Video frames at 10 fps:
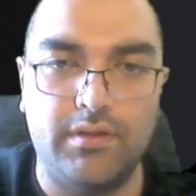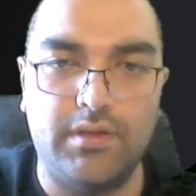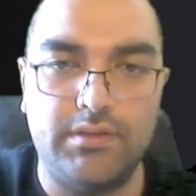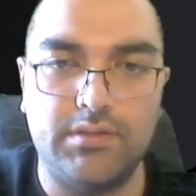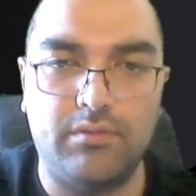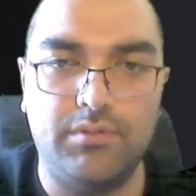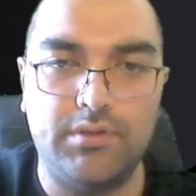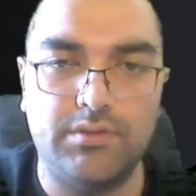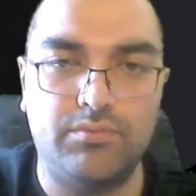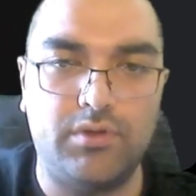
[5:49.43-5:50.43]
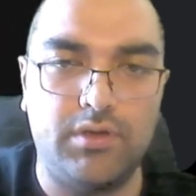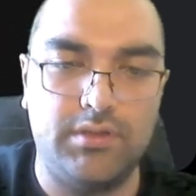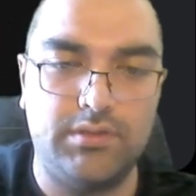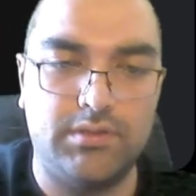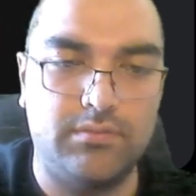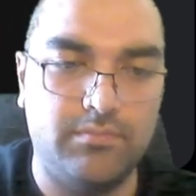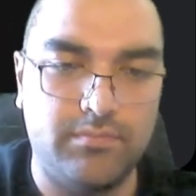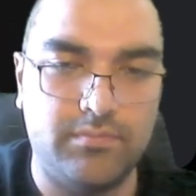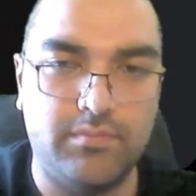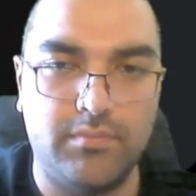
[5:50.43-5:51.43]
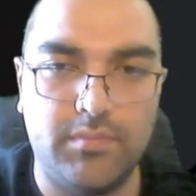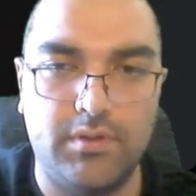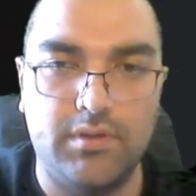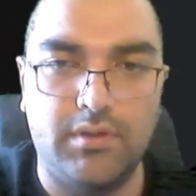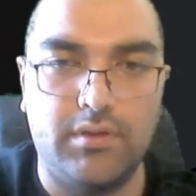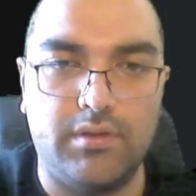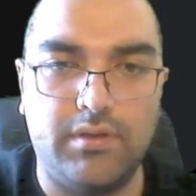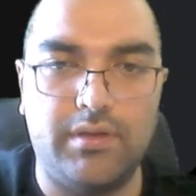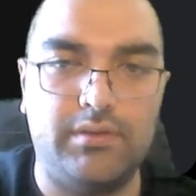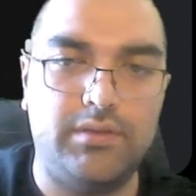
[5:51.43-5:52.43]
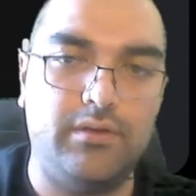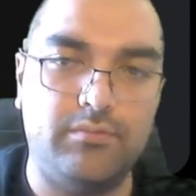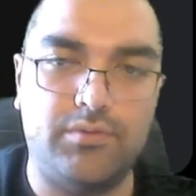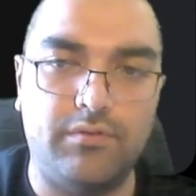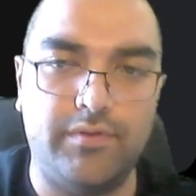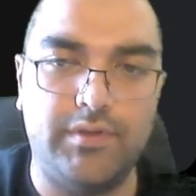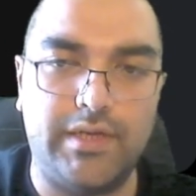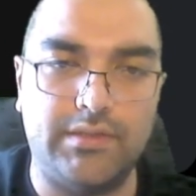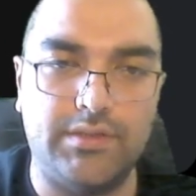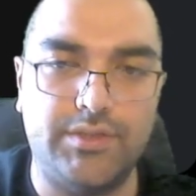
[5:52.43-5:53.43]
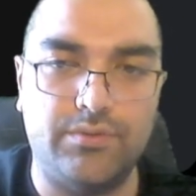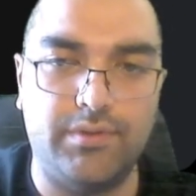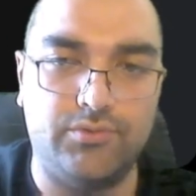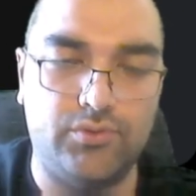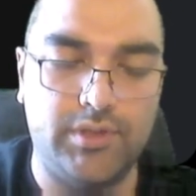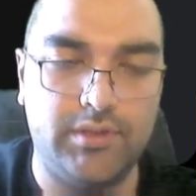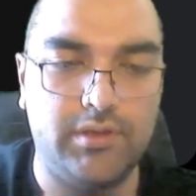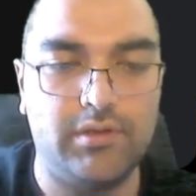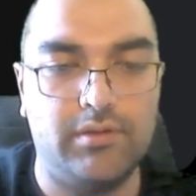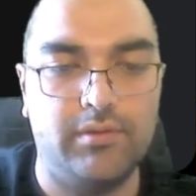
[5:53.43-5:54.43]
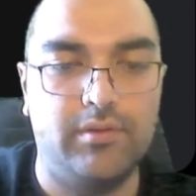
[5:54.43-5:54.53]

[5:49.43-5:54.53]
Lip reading: stop loss price, and take profit as a swing trader.